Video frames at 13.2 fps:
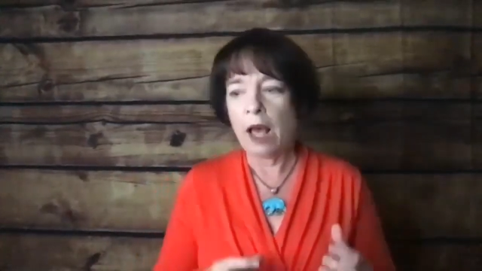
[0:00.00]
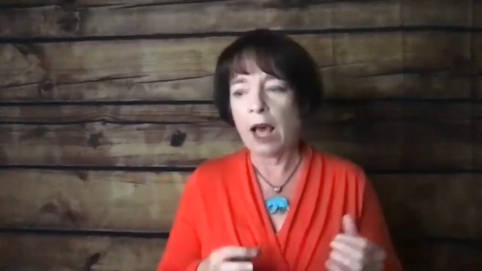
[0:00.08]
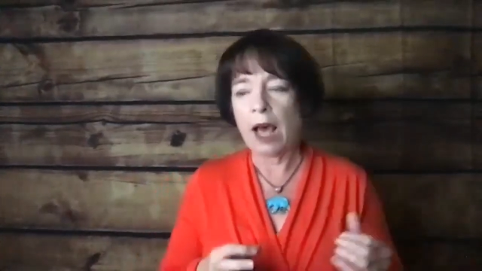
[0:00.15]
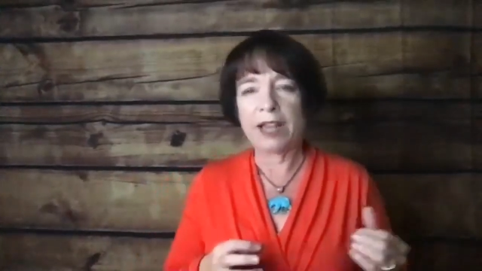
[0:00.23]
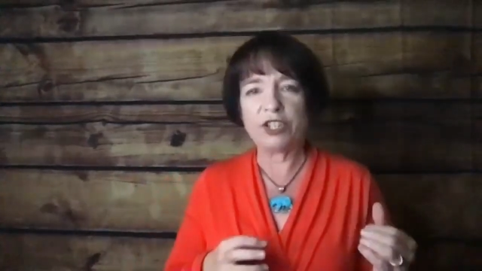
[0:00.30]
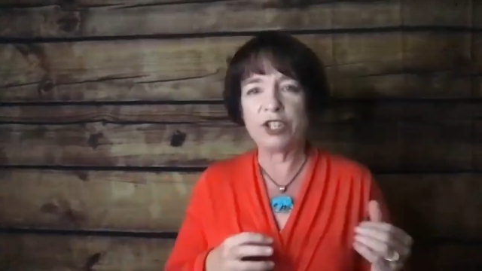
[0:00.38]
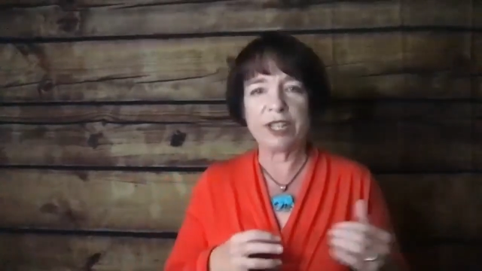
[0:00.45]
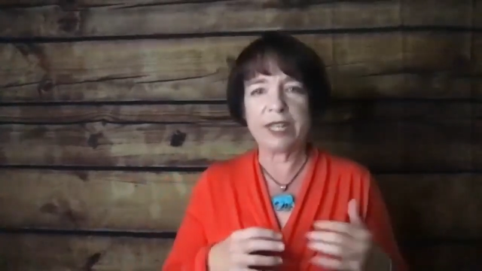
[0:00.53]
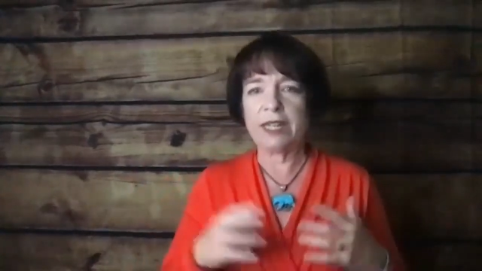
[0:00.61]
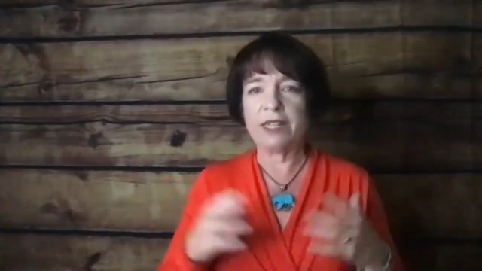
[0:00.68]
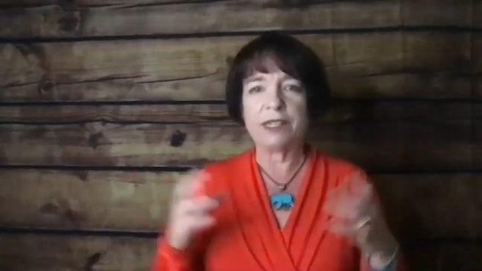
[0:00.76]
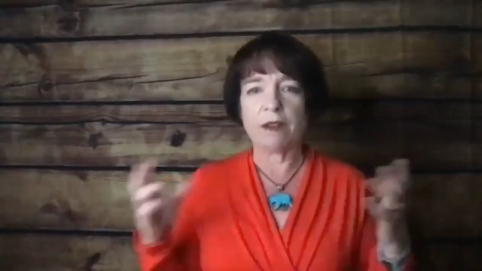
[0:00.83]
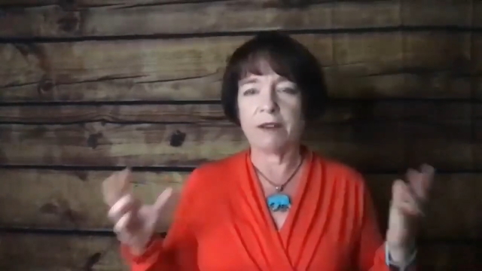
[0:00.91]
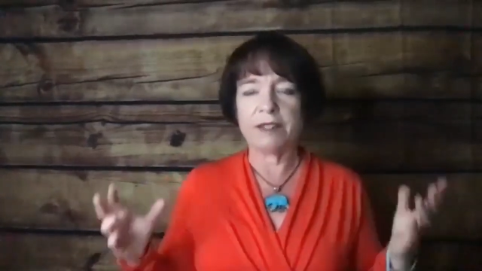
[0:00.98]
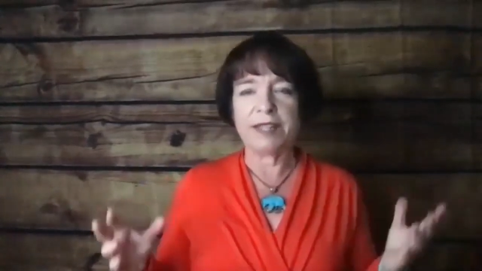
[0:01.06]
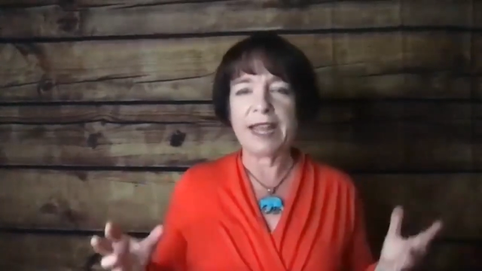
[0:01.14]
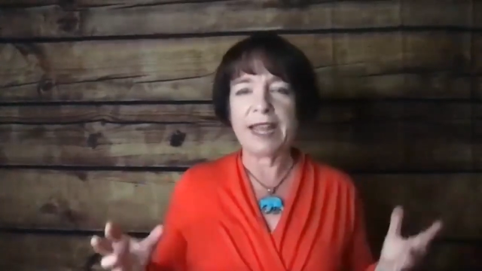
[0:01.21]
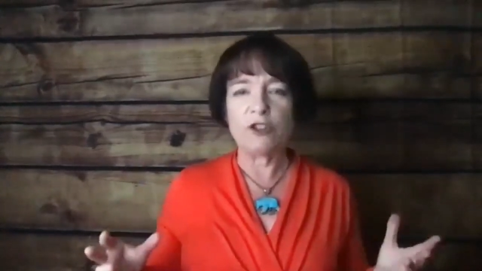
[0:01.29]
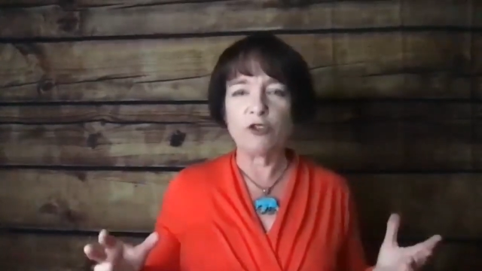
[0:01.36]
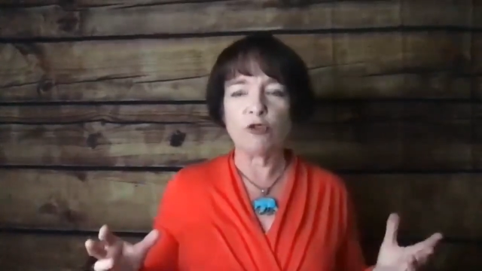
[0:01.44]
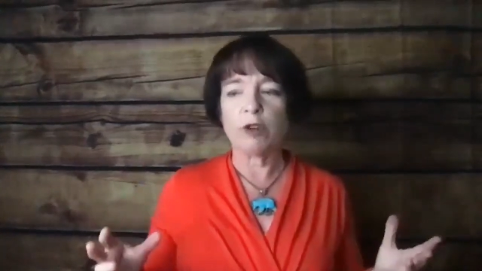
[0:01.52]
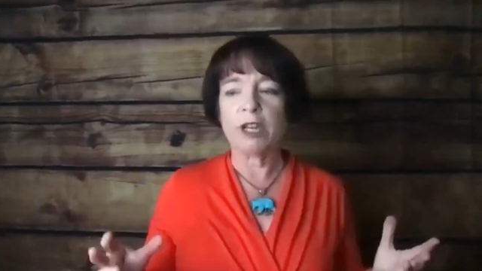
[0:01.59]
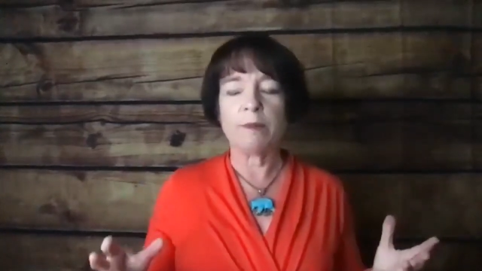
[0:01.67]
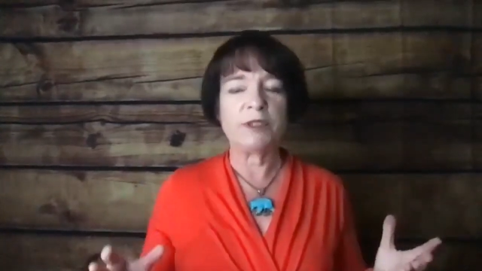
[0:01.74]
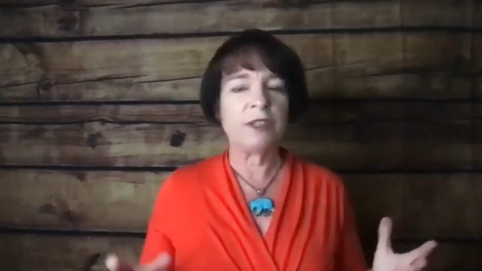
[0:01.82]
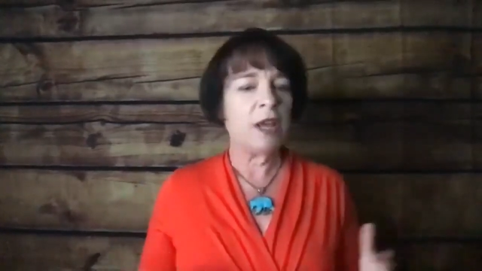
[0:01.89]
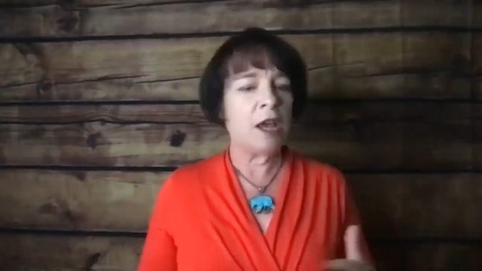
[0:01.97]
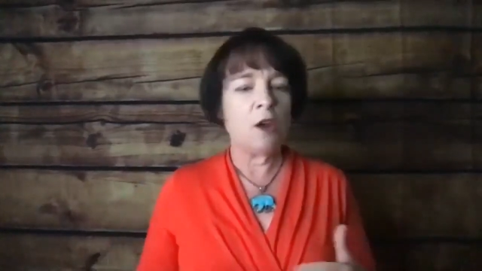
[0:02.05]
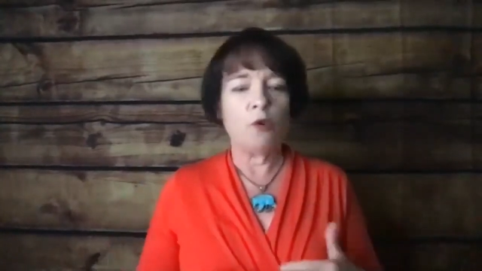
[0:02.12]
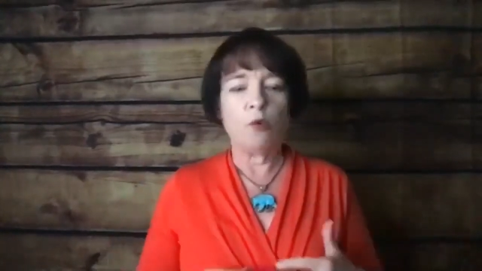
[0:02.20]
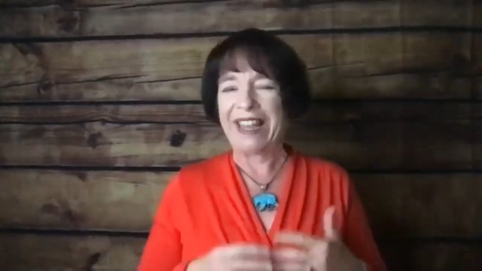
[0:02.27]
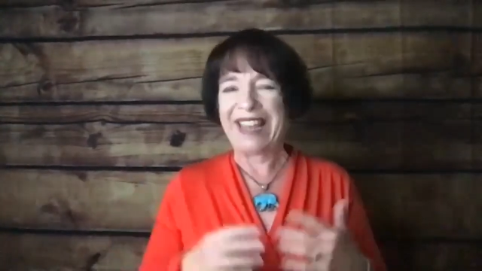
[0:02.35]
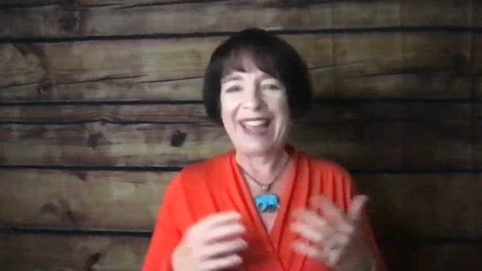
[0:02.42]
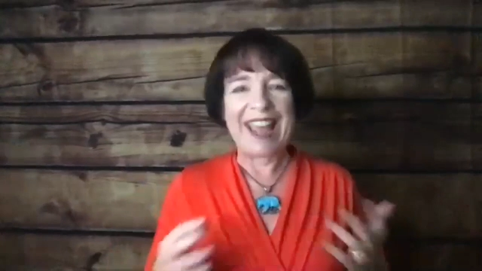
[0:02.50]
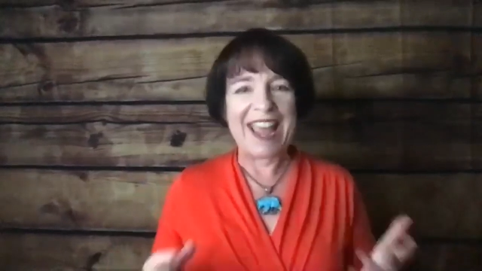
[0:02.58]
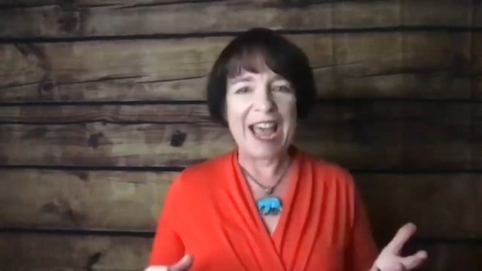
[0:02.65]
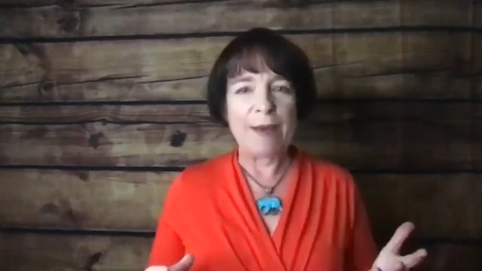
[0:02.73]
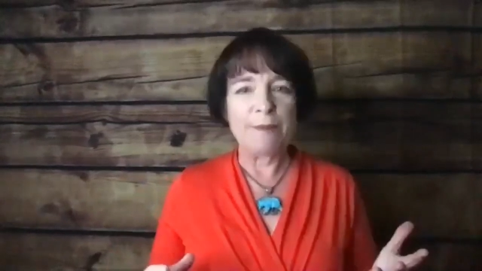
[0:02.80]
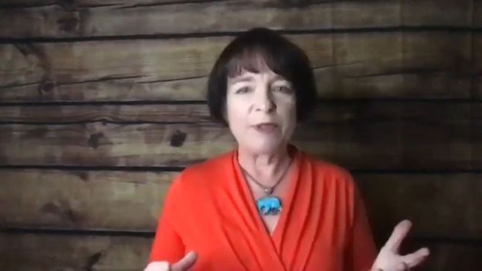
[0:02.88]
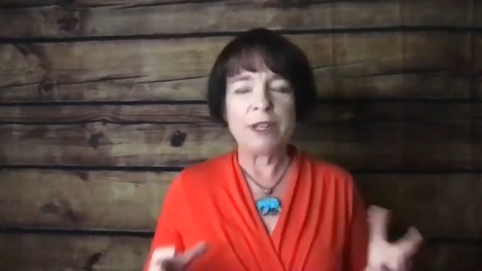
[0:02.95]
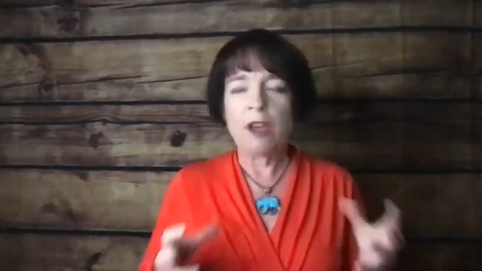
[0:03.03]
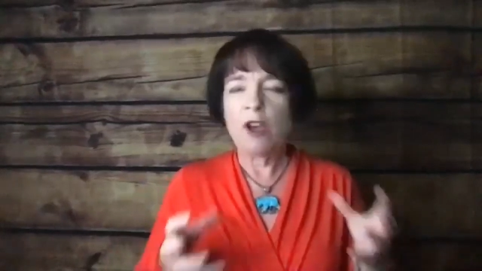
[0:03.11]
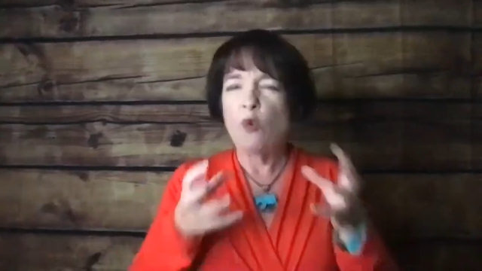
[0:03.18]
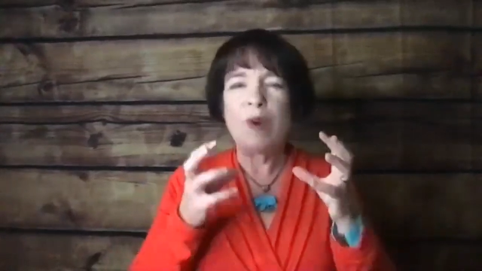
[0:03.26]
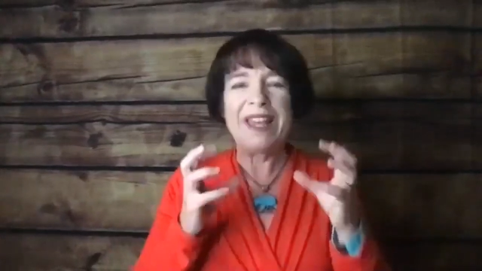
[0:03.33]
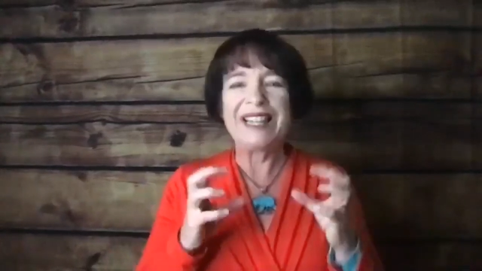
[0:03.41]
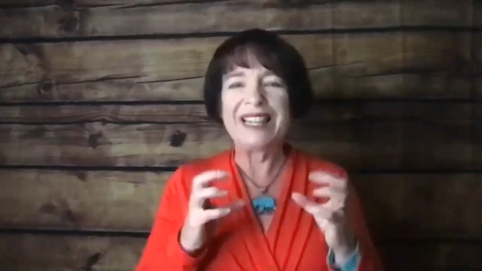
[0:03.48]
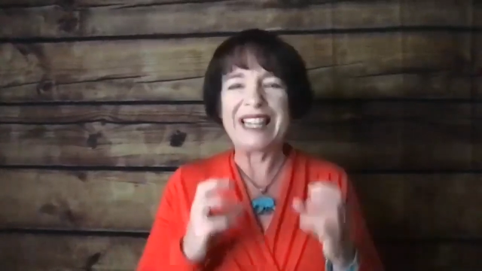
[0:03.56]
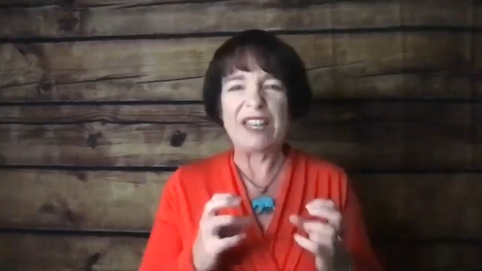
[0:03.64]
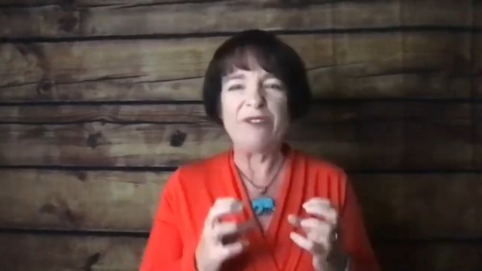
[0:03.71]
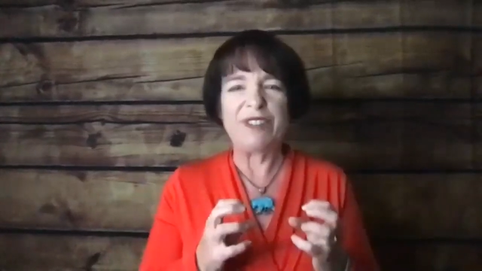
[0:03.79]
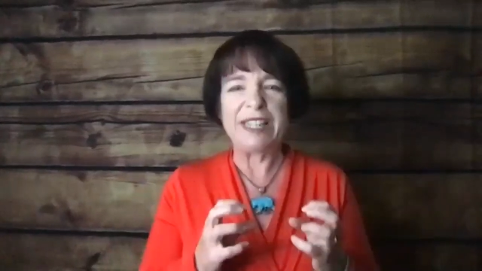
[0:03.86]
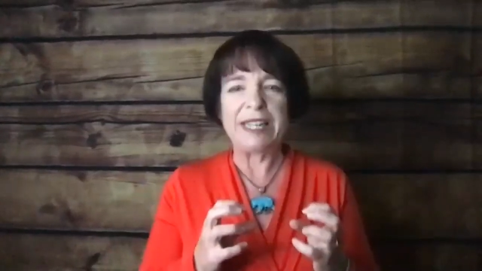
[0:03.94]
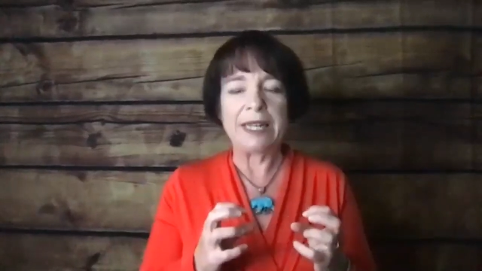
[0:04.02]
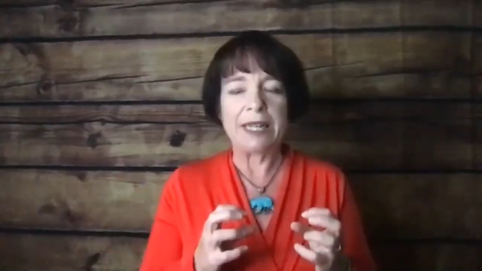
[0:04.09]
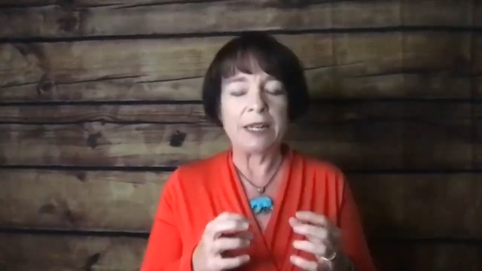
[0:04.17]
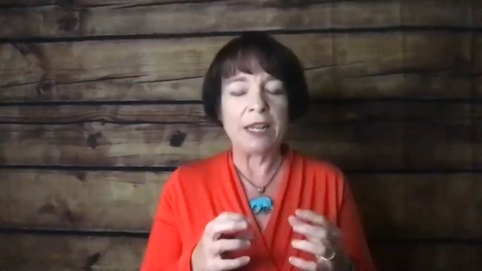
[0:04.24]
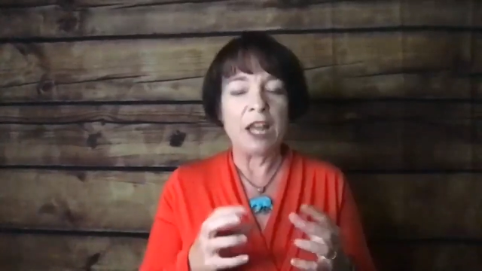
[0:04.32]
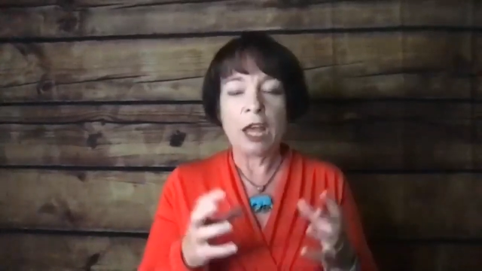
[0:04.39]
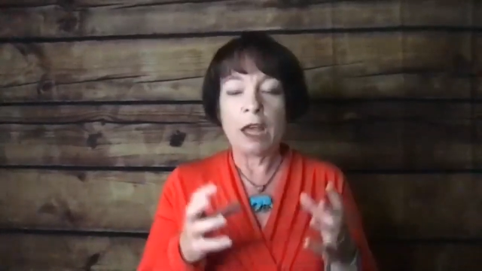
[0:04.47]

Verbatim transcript: I took kids on day trips. We camped. We lived in it.